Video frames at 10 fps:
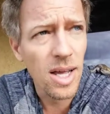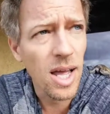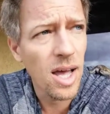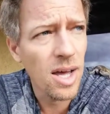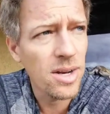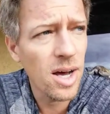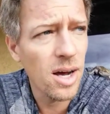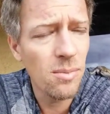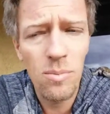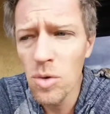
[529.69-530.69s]
And
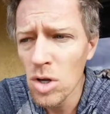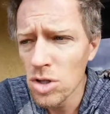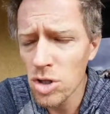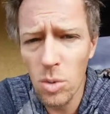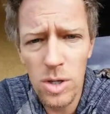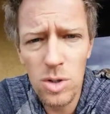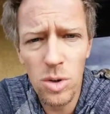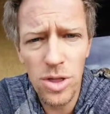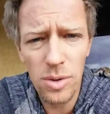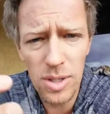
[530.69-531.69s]
so one cool
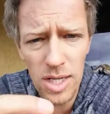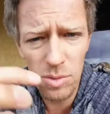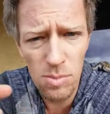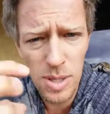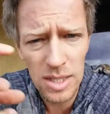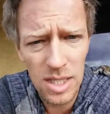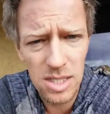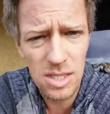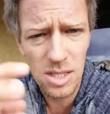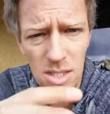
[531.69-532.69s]
thing we did is we picked
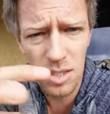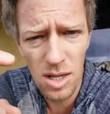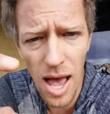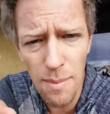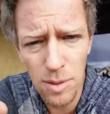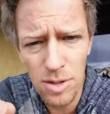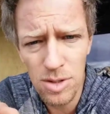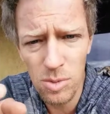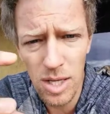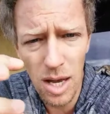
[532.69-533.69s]
these apples
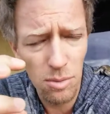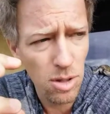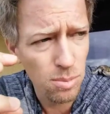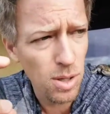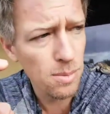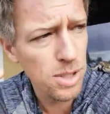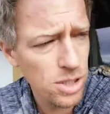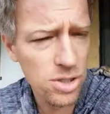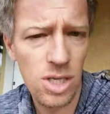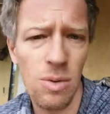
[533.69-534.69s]
when they got really plump and
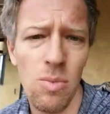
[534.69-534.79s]
juicy,